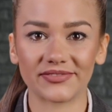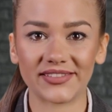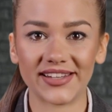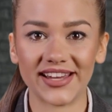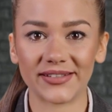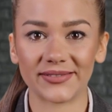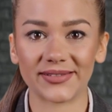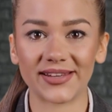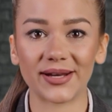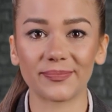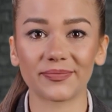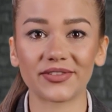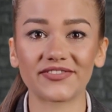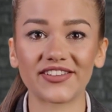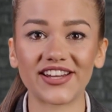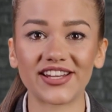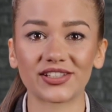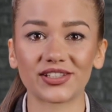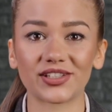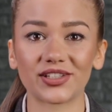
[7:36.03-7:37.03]
Income
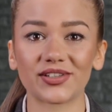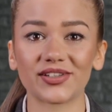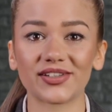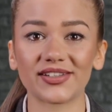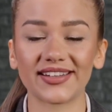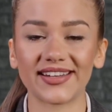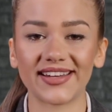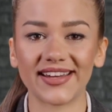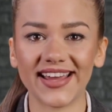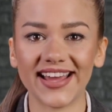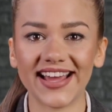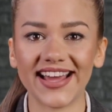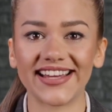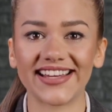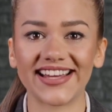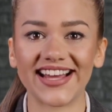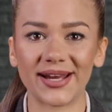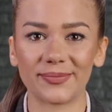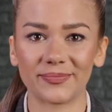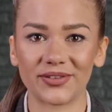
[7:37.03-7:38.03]
investors.
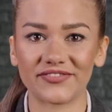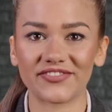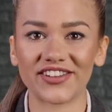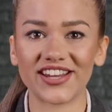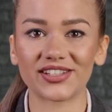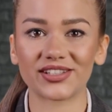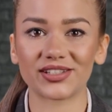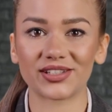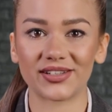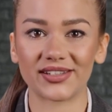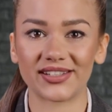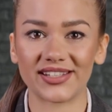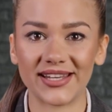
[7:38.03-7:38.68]
Income investors